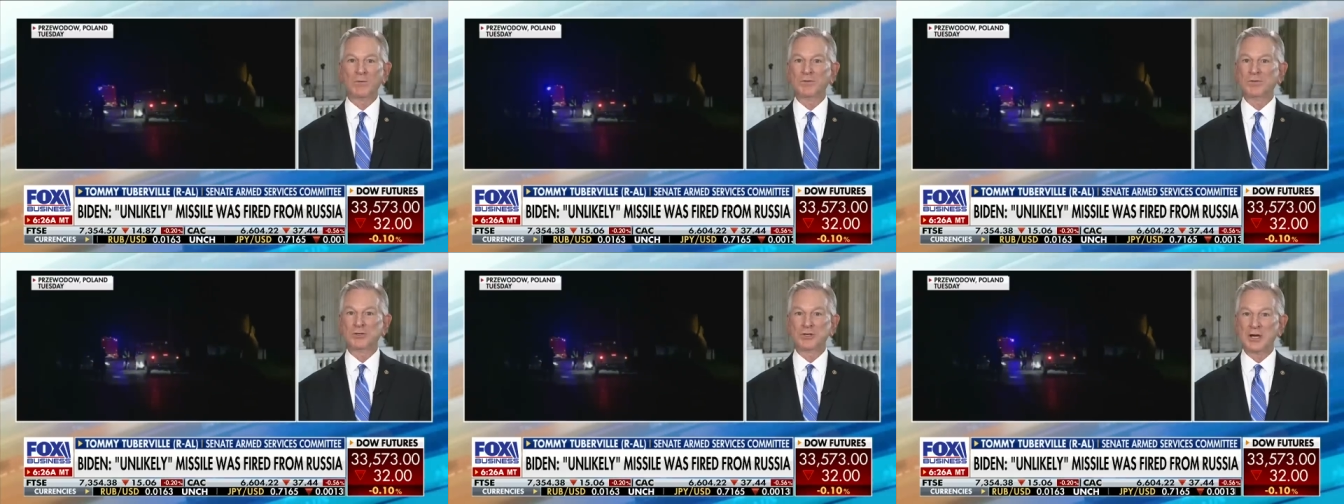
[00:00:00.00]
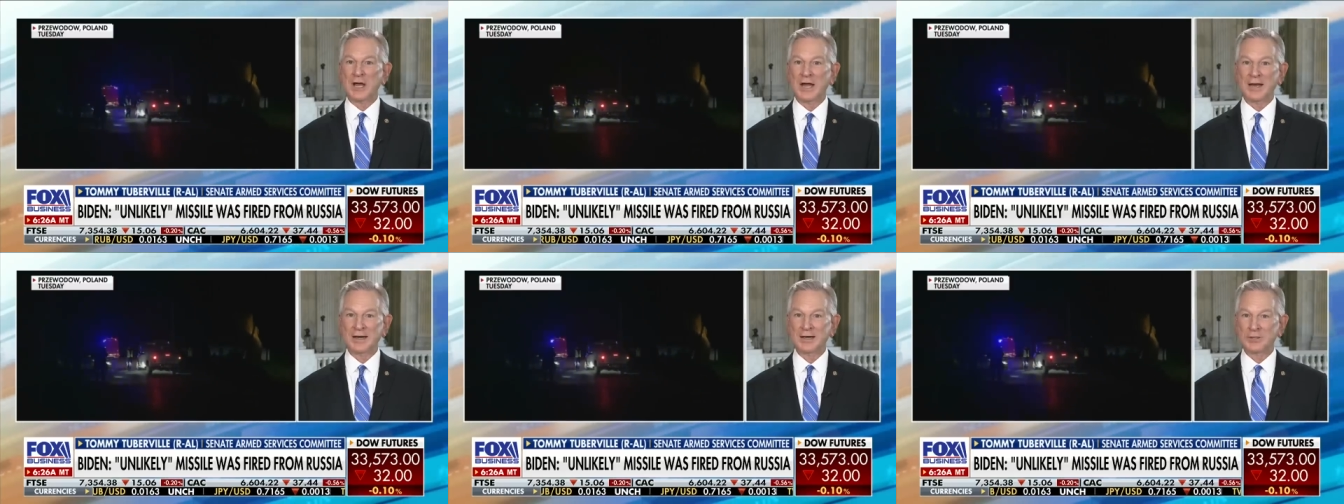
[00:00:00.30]
with the
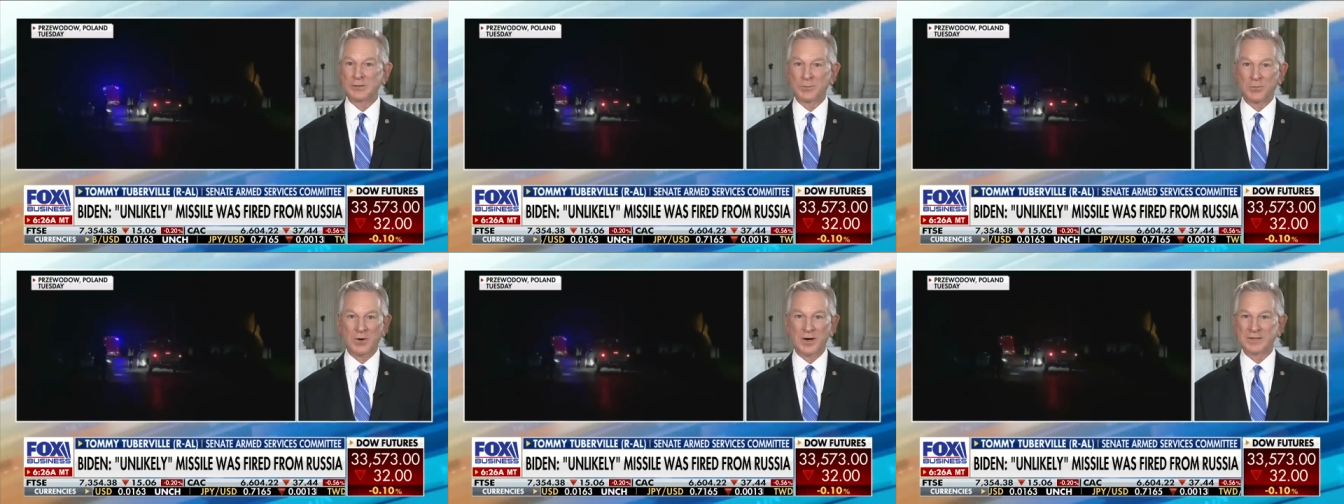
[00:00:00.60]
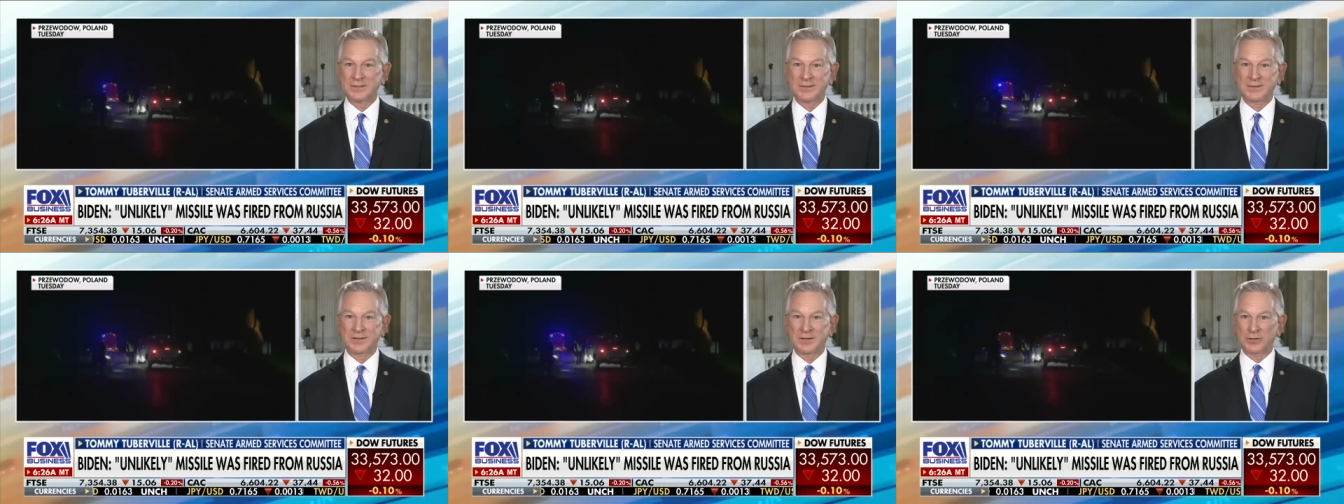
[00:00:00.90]
Chinese
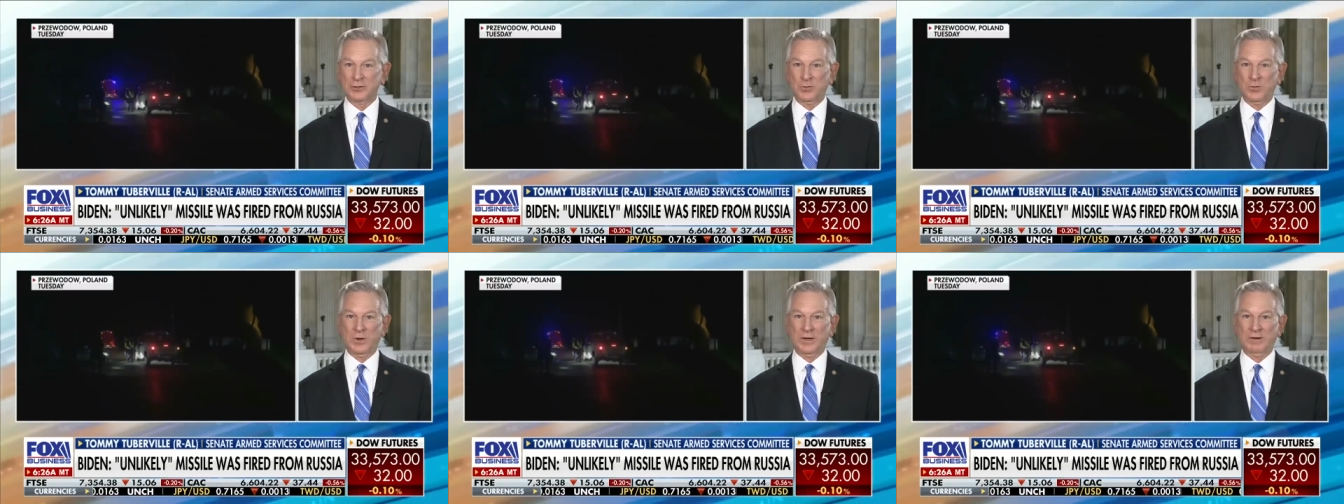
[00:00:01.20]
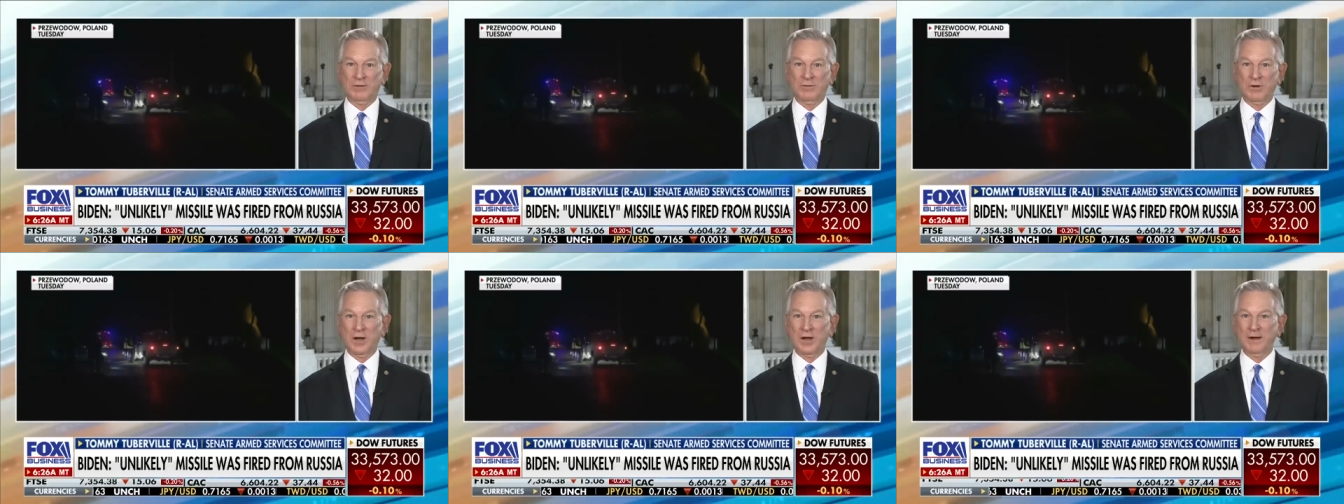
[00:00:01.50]
president this week,
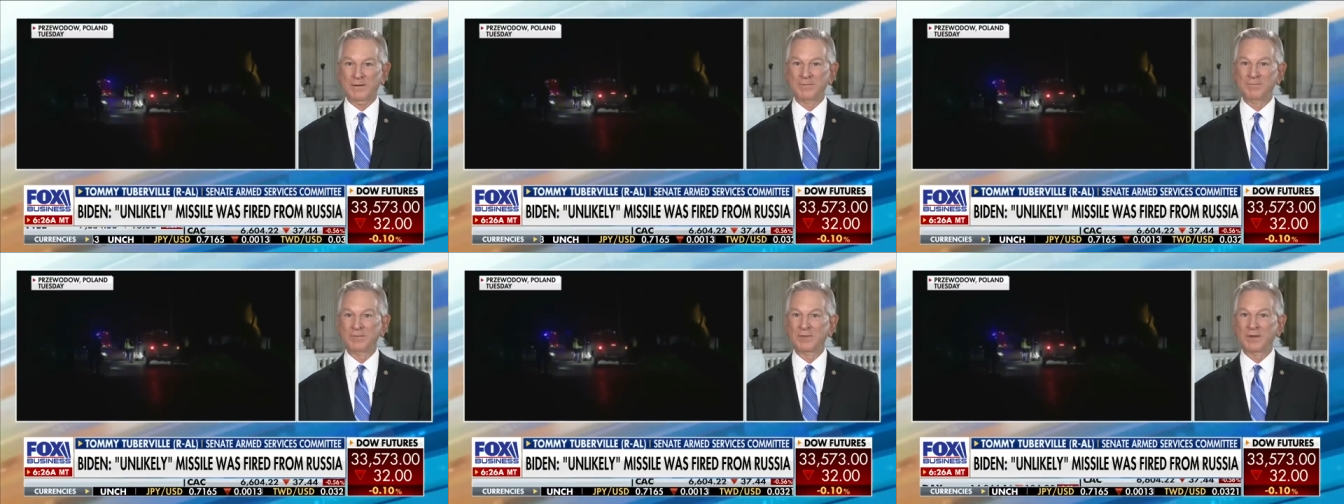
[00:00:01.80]
okay?